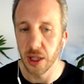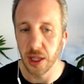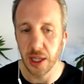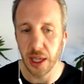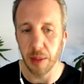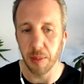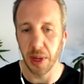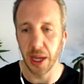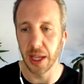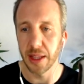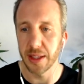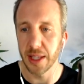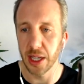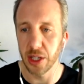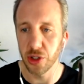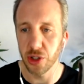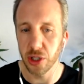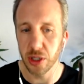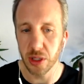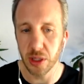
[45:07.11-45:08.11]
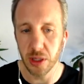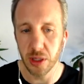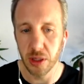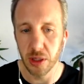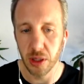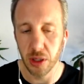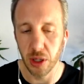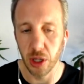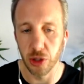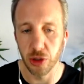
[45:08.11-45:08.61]
Get my attention,
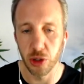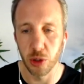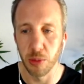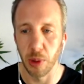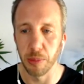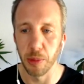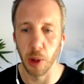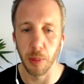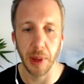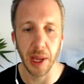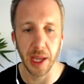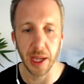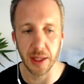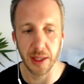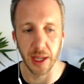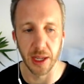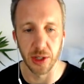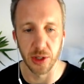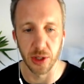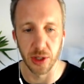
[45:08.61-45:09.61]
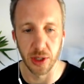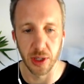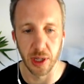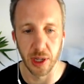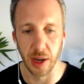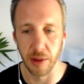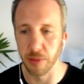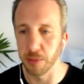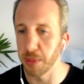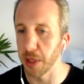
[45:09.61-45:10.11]
assume I'm not paying attention
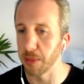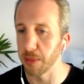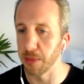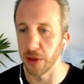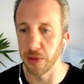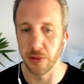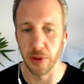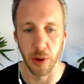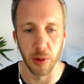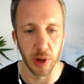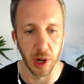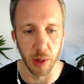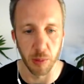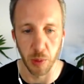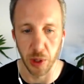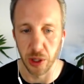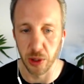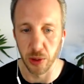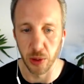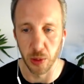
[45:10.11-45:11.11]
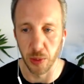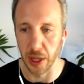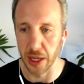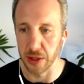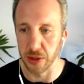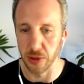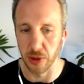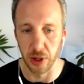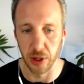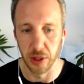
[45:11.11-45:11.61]
and I've picked my phone up when Hulu
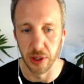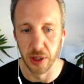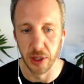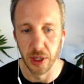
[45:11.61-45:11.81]
ads are on.